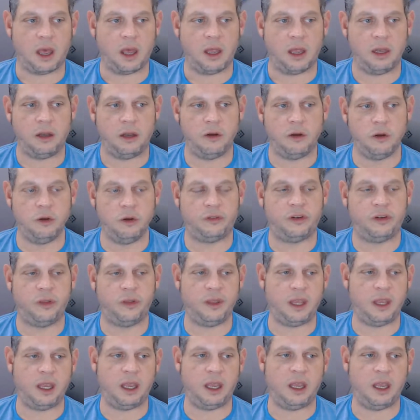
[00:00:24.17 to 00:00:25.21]
new to
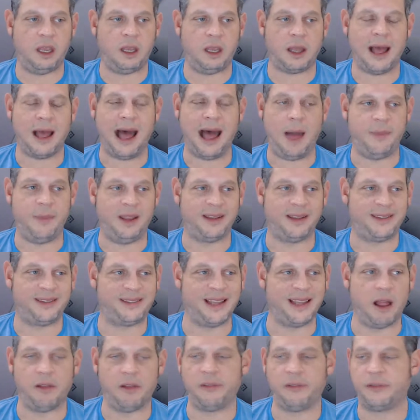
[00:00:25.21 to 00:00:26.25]
the hobby
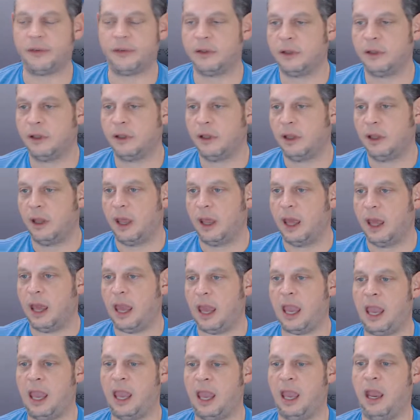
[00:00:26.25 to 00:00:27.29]
itself,
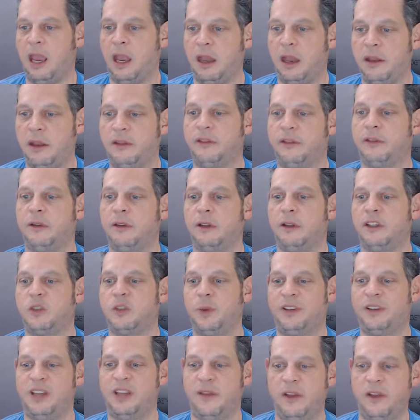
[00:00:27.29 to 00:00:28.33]
and
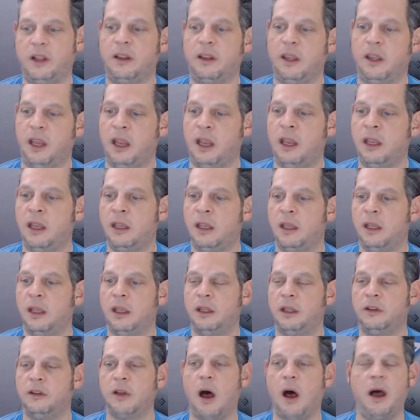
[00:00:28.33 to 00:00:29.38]
specifically
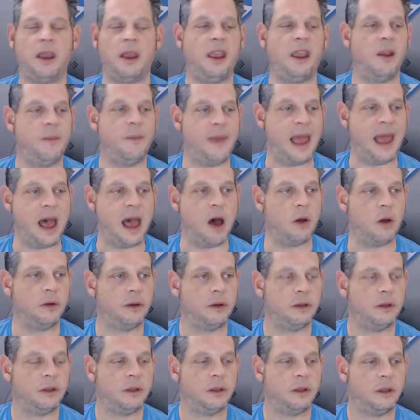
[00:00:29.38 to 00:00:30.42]
talking about
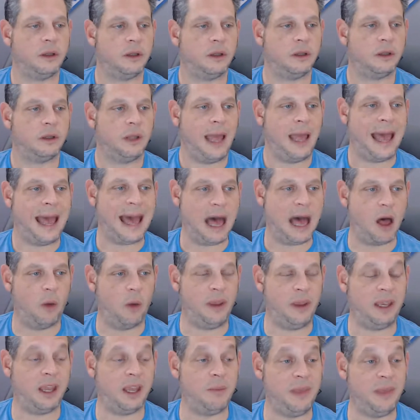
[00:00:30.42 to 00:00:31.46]
how
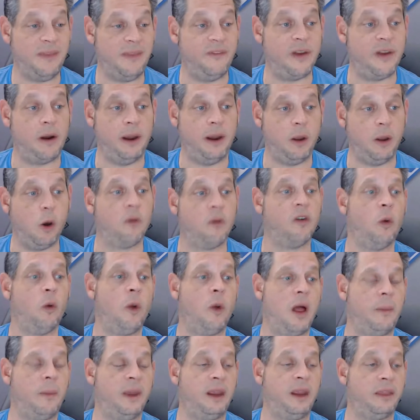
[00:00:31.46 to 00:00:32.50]
it can be very
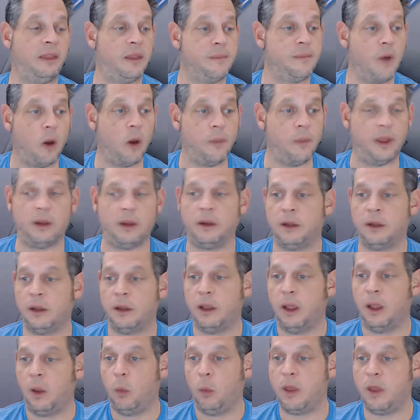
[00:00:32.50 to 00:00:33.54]
overwhelming at the moment
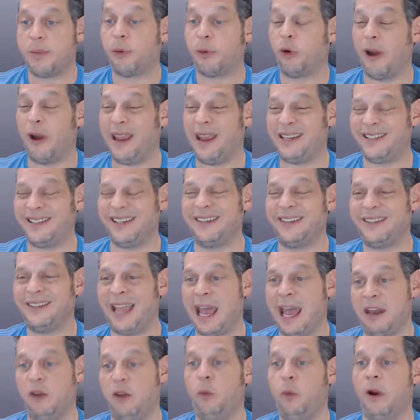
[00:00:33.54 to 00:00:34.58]
with prices
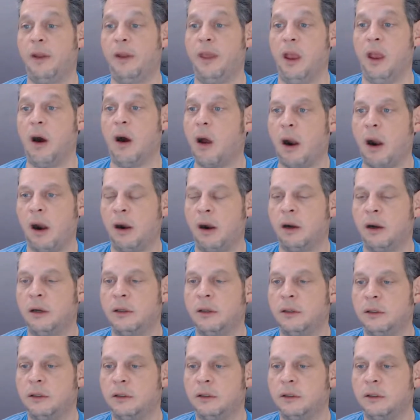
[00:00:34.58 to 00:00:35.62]
headed where they are
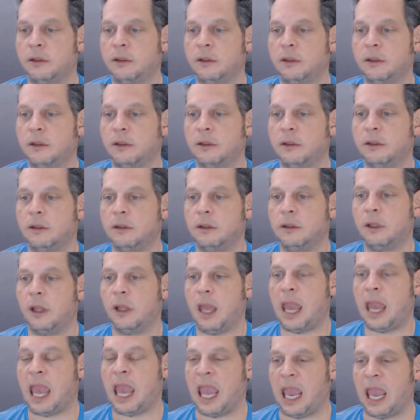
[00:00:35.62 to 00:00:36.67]

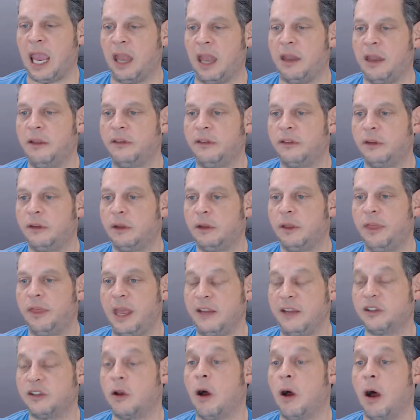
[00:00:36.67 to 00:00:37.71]
and
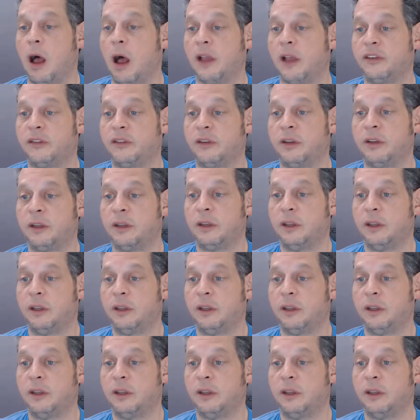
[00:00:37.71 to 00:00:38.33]
things cost